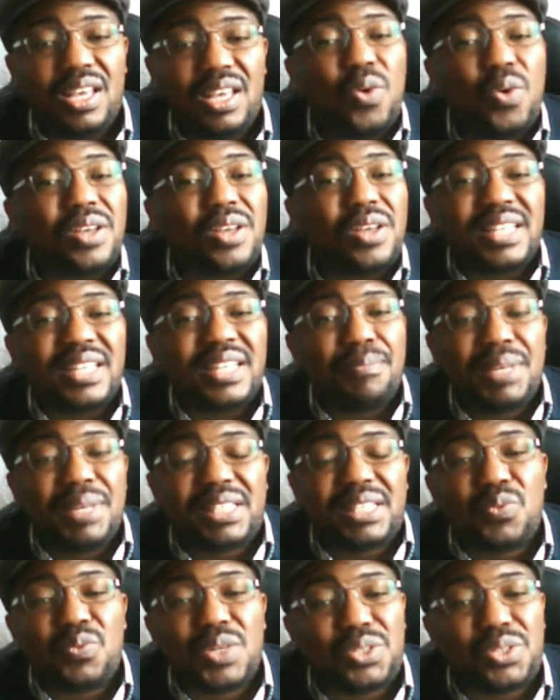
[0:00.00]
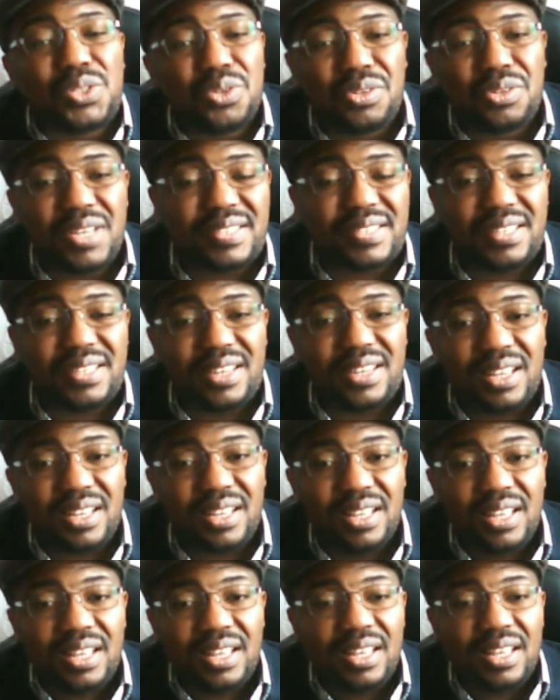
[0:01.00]
was in a meeting with you yesterday,
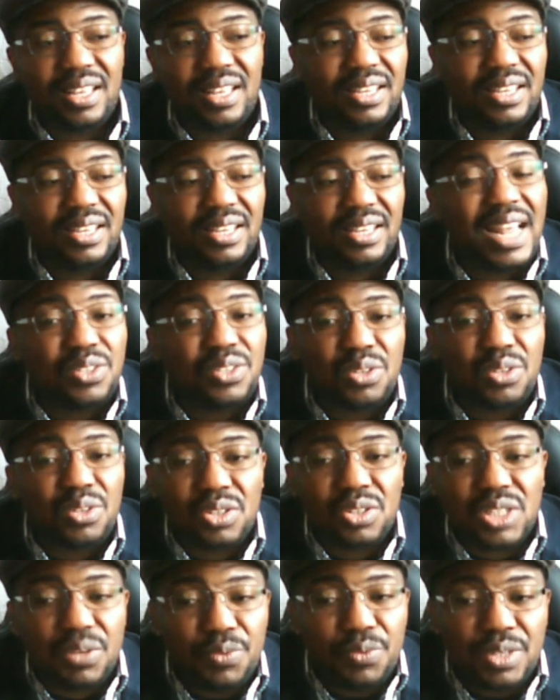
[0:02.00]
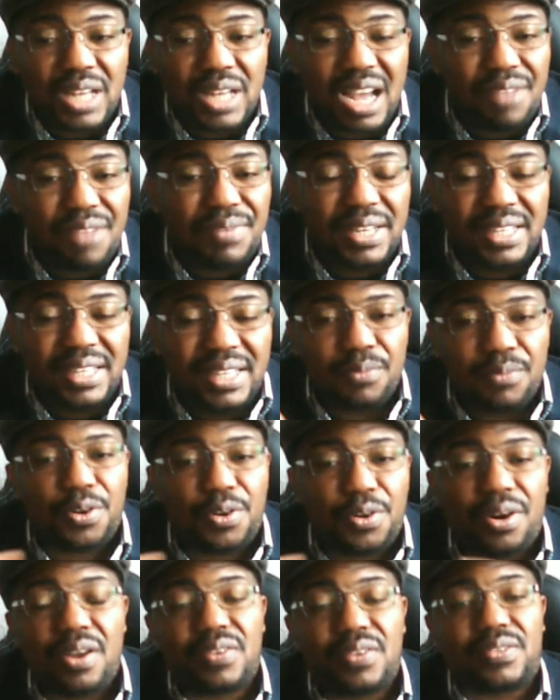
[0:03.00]
that you don't even have a dream
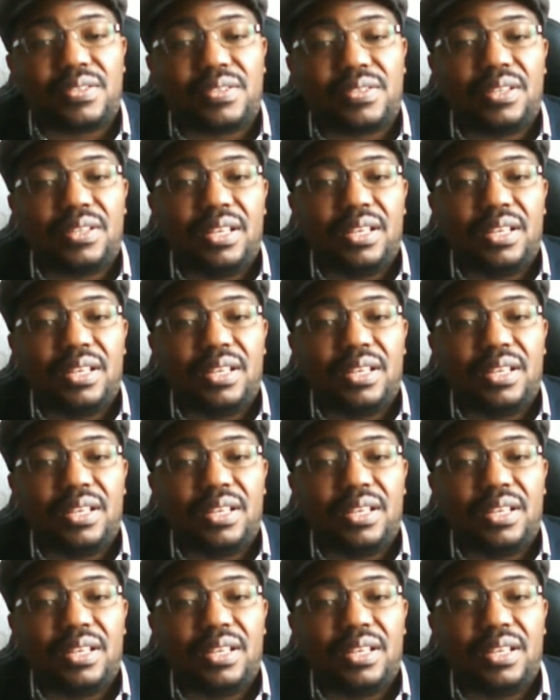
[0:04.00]
for us.